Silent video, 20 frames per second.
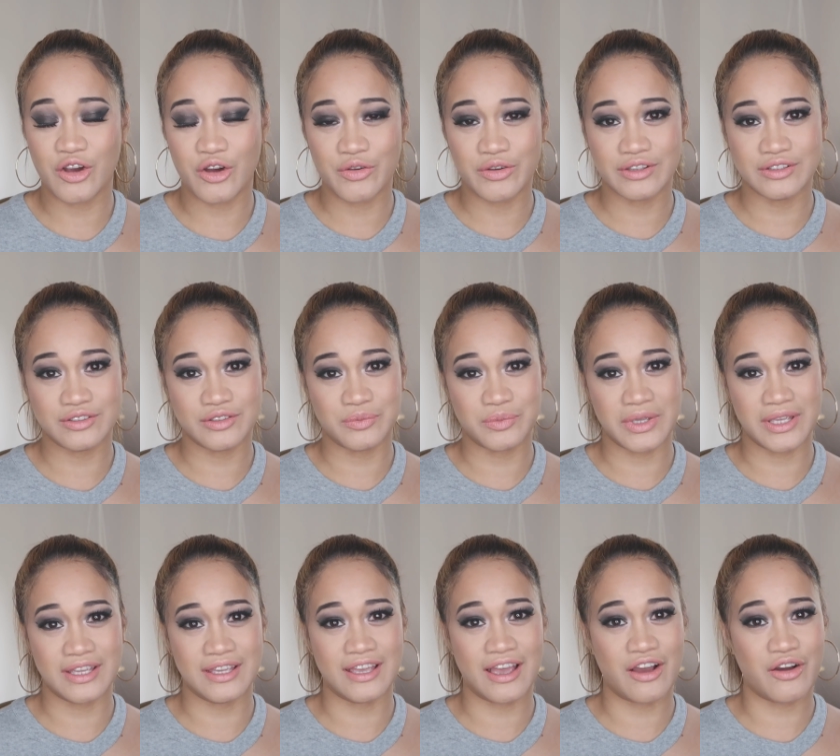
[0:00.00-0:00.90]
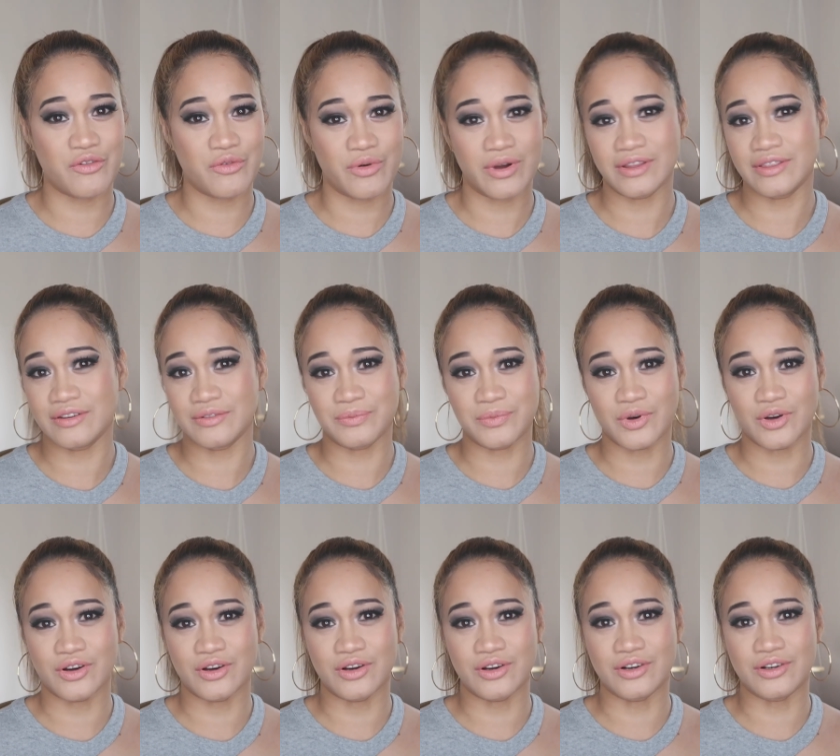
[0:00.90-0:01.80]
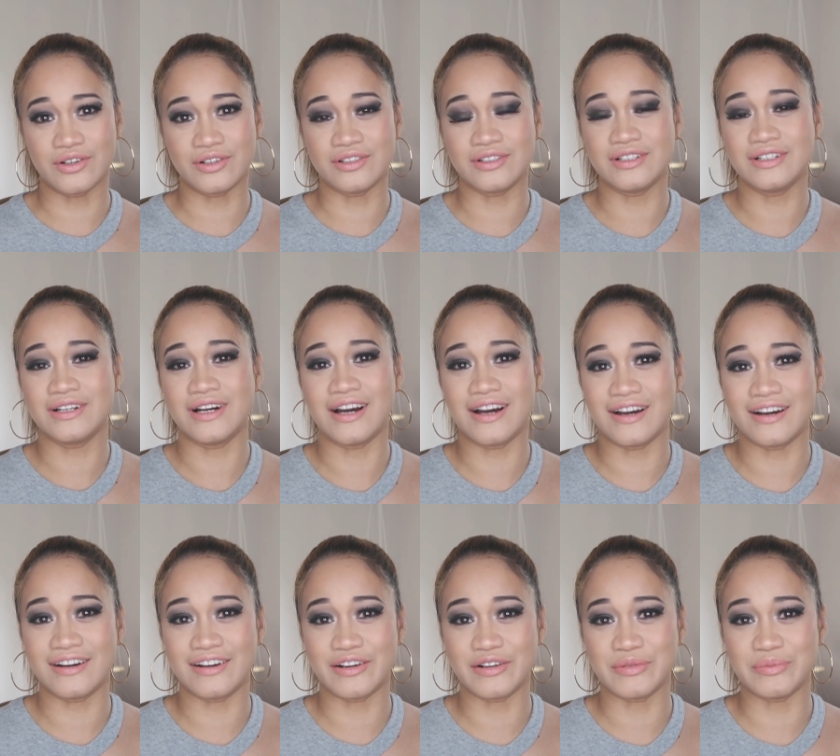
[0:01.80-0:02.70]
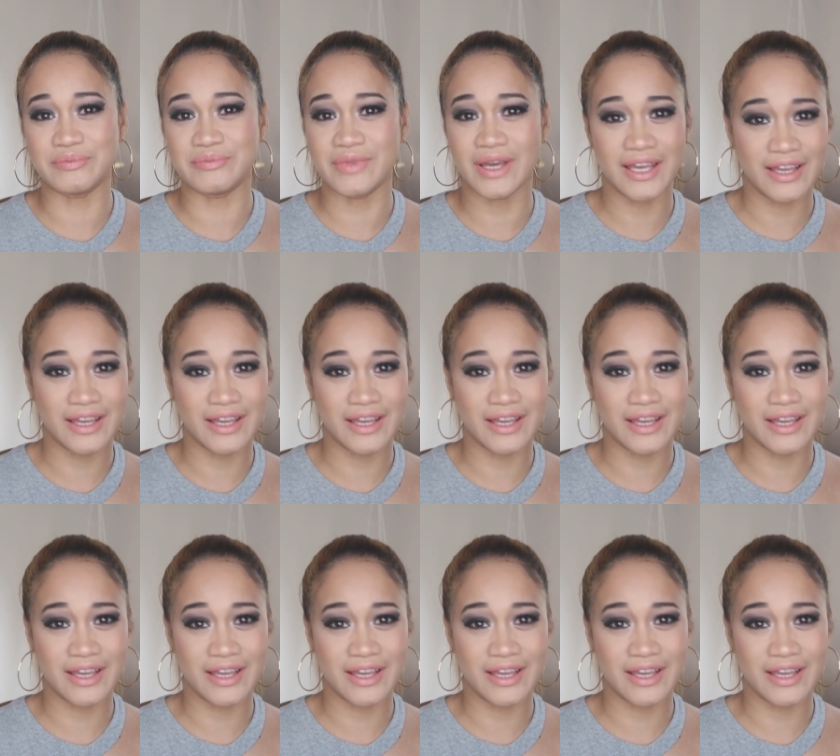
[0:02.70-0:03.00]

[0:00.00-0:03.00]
going to be a wonderful um,